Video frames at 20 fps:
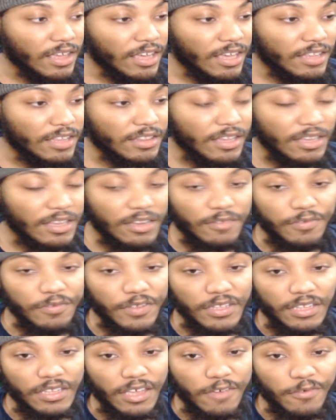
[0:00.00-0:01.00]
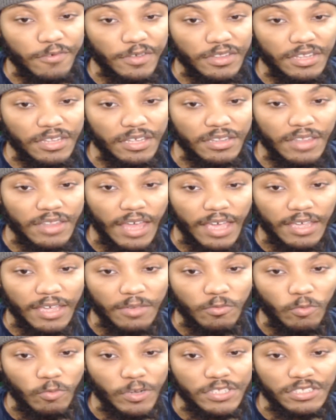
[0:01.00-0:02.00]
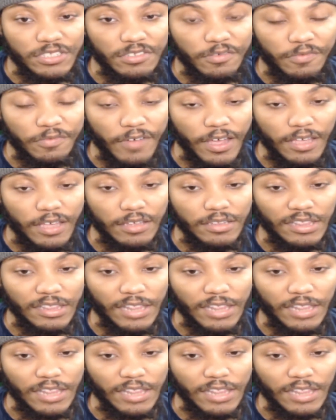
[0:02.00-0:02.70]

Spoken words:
And then if he did that, he wins the fight.